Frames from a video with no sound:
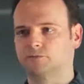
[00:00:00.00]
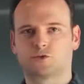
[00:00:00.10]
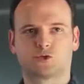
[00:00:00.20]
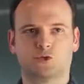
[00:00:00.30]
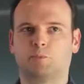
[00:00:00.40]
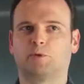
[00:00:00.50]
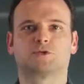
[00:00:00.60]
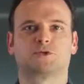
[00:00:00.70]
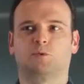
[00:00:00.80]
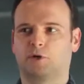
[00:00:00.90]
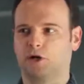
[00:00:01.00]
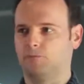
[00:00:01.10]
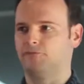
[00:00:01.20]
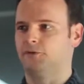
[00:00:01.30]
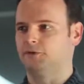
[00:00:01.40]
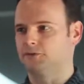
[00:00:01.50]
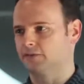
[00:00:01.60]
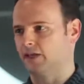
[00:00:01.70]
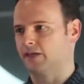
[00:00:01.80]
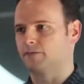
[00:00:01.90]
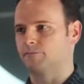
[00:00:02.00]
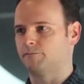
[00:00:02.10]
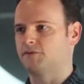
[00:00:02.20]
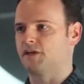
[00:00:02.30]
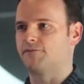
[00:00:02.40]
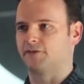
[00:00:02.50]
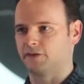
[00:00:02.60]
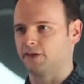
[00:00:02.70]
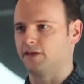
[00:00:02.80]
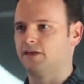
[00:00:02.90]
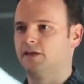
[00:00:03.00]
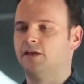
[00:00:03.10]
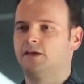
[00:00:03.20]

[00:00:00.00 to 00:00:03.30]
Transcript: Super, super helpful. Like, definitely,